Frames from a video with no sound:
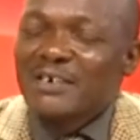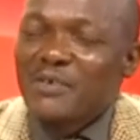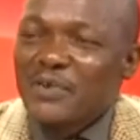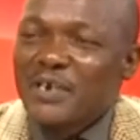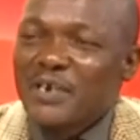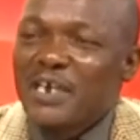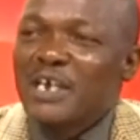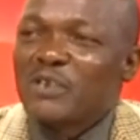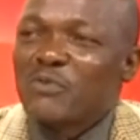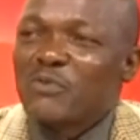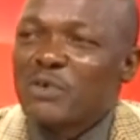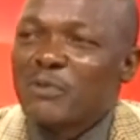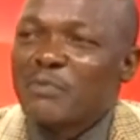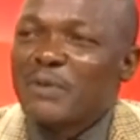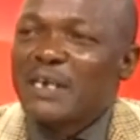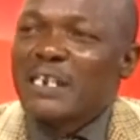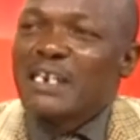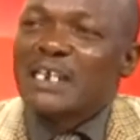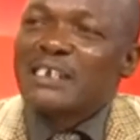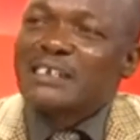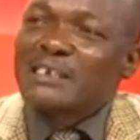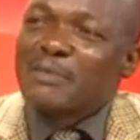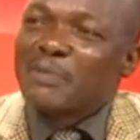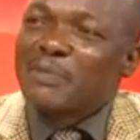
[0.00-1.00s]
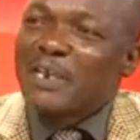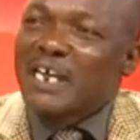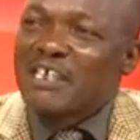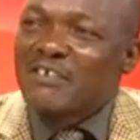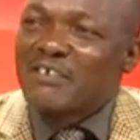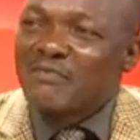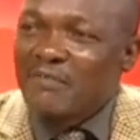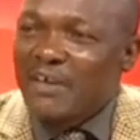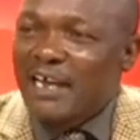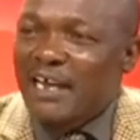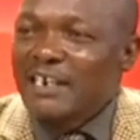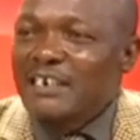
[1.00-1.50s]
We had Women
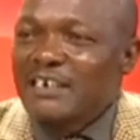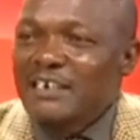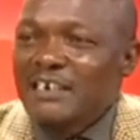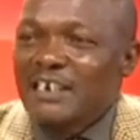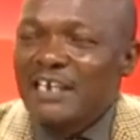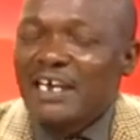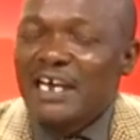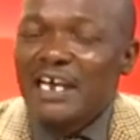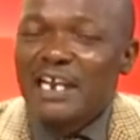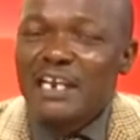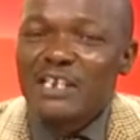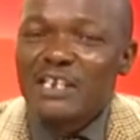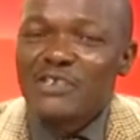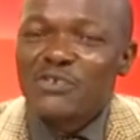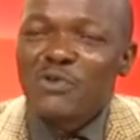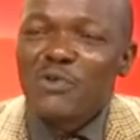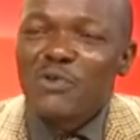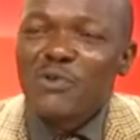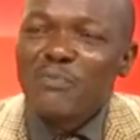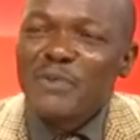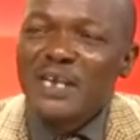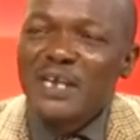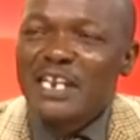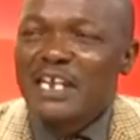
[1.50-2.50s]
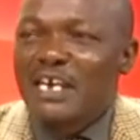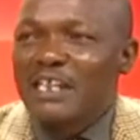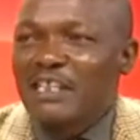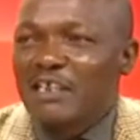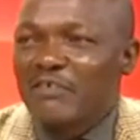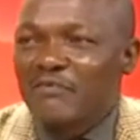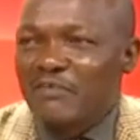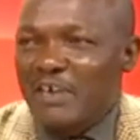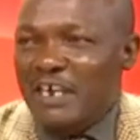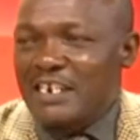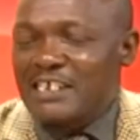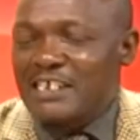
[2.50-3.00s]
Enterprise Fund. Uh -huh. And so many
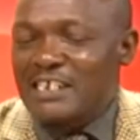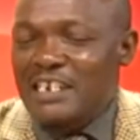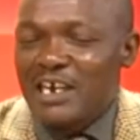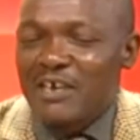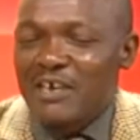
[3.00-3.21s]
other funds.